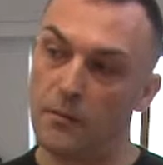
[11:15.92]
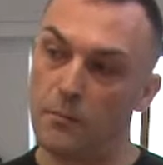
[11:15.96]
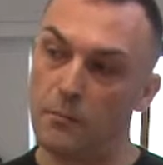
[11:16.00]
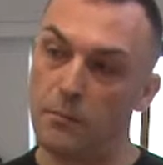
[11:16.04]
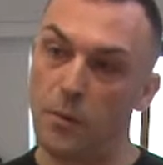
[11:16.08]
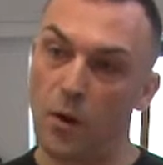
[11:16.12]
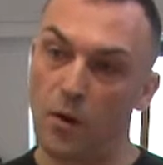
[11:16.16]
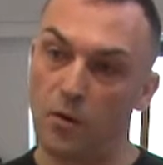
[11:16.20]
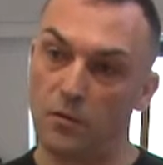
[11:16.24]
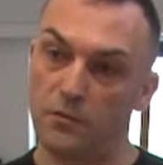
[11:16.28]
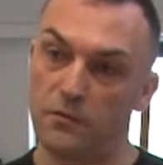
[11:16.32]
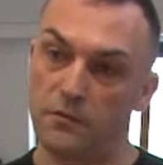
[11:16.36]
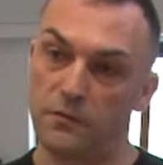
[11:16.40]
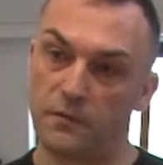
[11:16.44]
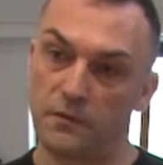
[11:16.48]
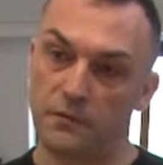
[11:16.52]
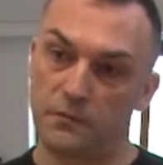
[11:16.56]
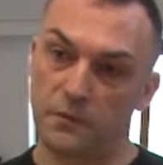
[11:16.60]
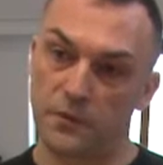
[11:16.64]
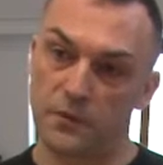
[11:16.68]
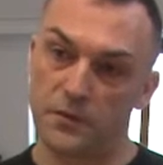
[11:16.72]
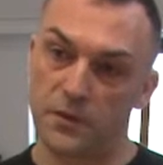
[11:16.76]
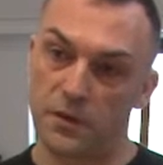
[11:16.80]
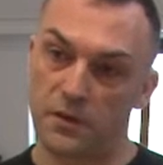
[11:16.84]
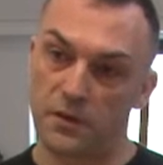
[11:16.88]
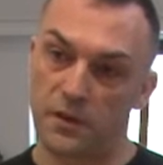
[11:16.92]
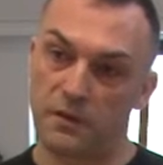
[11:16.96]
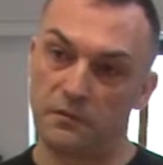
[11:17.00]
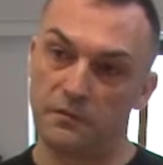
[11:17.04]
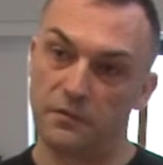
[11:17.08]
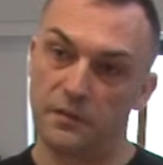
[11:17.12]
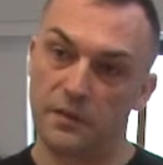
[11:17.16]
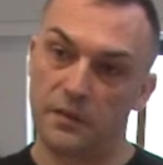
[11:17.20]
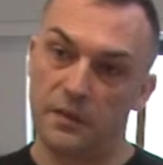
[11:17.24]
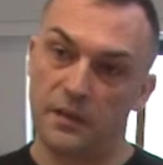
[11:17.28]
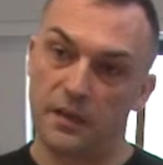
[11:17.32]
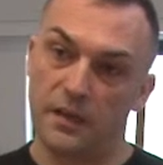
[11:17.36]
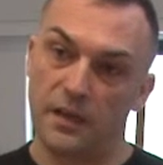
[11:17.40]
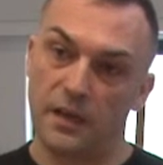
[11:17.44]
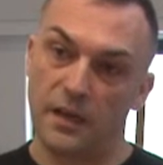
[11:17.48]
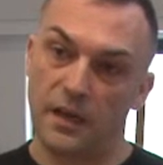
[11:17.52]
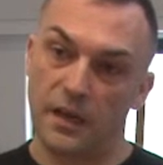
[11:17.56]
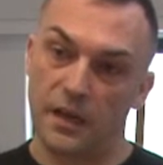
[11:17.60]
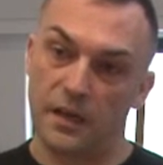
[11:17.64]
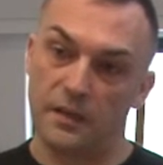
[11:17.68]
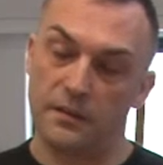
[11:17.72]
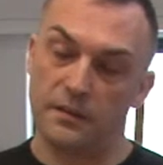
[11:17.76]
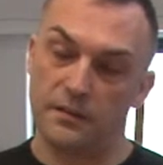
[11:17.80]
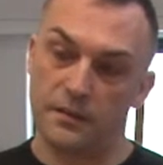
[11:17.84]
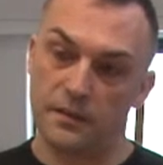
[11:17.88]
both photography
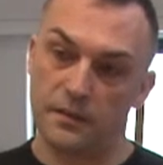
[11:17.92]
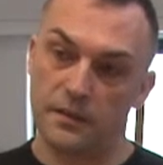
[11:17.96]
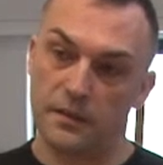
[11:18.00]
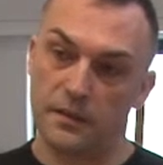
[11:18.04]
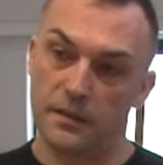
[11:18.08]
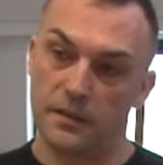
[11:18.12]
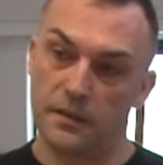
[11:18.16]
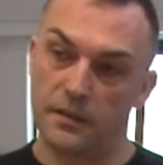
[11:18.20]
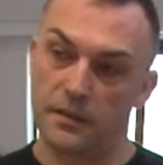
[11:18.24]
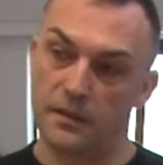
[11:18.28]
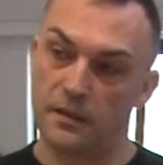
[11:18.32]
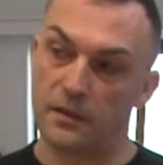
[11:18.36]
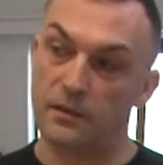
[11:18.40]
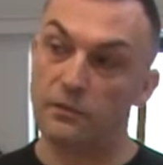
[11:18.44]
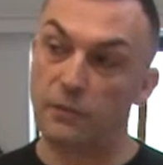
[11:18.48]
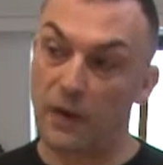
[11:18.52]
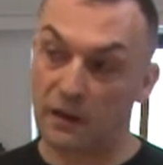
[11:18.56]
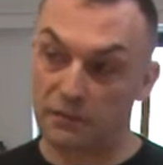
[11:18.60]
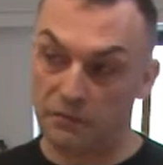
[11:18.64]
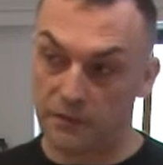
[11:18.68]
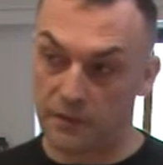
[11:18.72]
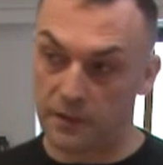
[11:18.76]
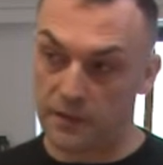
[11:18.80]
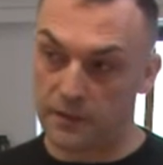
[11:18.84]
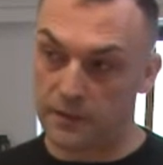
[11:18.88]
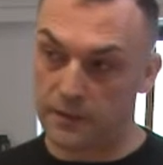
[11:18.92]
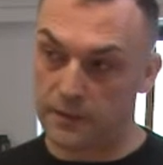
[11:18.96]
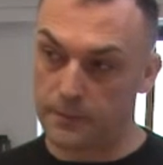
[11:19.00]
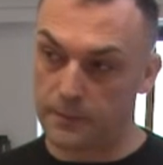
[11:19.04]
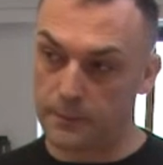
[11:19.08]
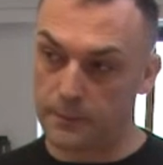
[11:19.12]
and graphic.